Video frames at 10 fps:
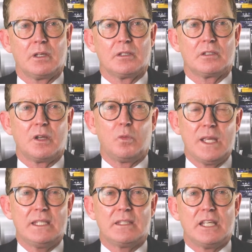So
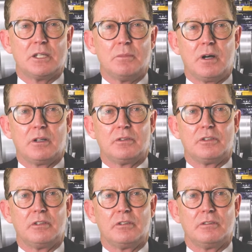we see
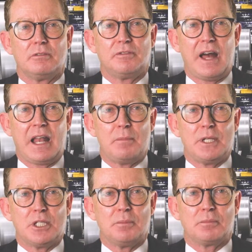demand for
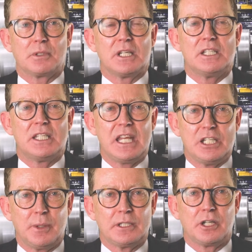aluminium
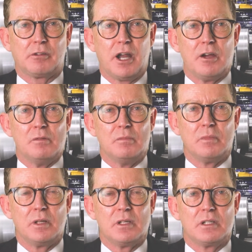continuing to grow,
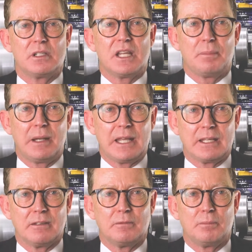
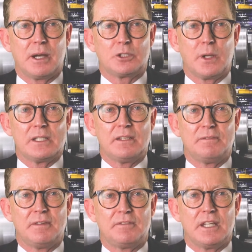doubling by
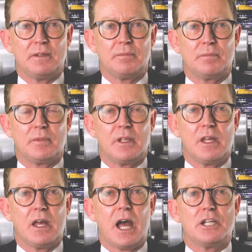2050,
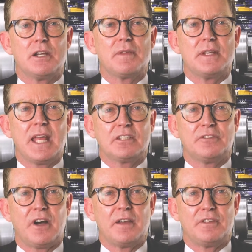and over the next
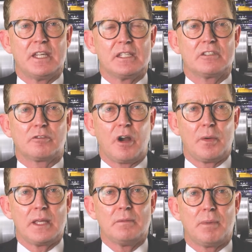5 years
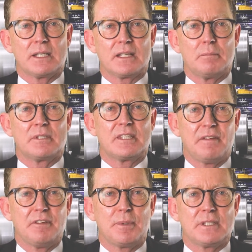growing by some
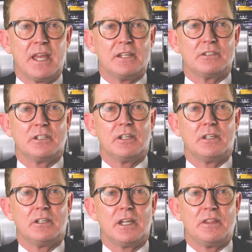7%
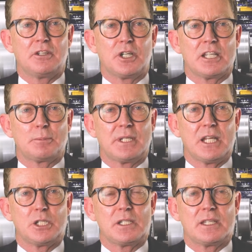in the
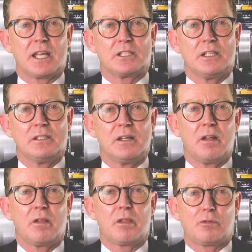transportation sector,
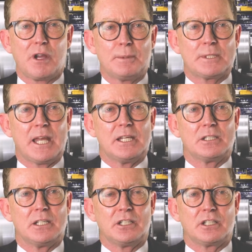
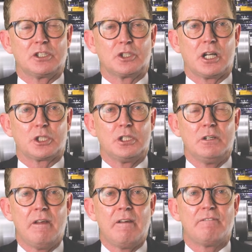3% in construction,
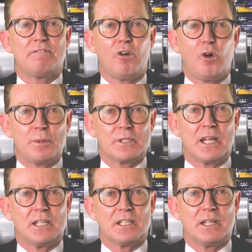
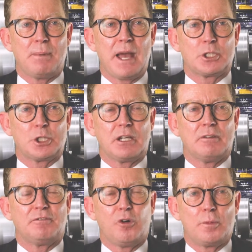4% in packaging
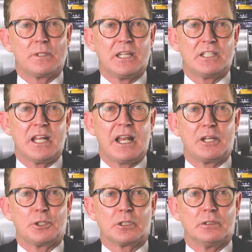and 4% in
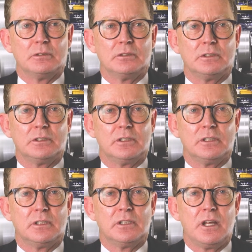electrical.
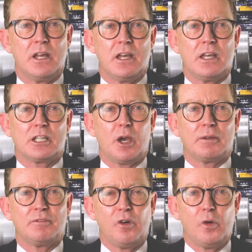
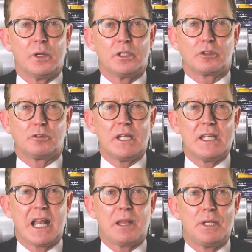Going forward,
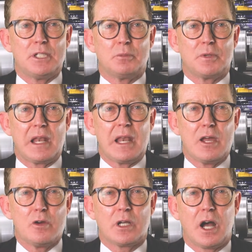green aluminium with a
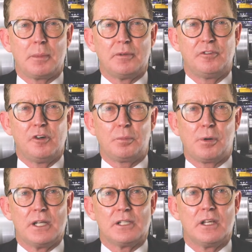low carbon
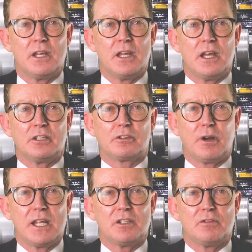footprint and
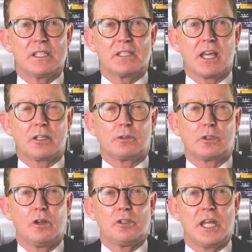greater recycled
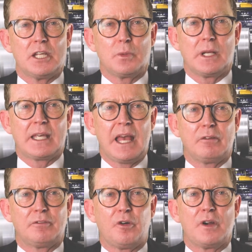content will
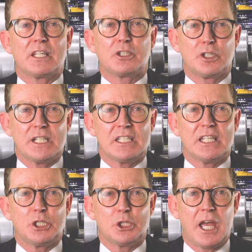account for an
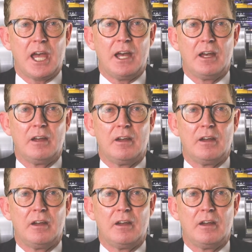increasing share